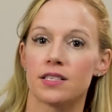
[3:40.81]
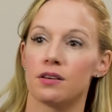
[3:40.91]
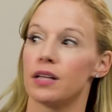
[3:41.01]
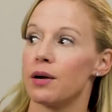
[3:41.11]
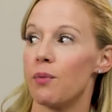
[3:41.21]

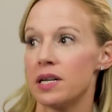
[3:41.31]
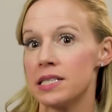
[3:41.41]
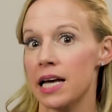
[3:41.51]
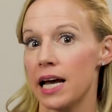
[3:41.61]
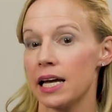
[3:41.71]
So like one
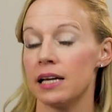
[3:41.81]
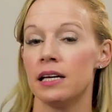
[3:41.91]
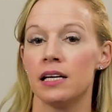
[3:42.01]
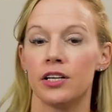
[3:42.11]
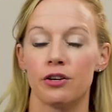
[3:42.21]
day,
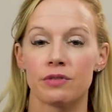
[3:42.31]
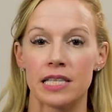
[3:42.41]
you know,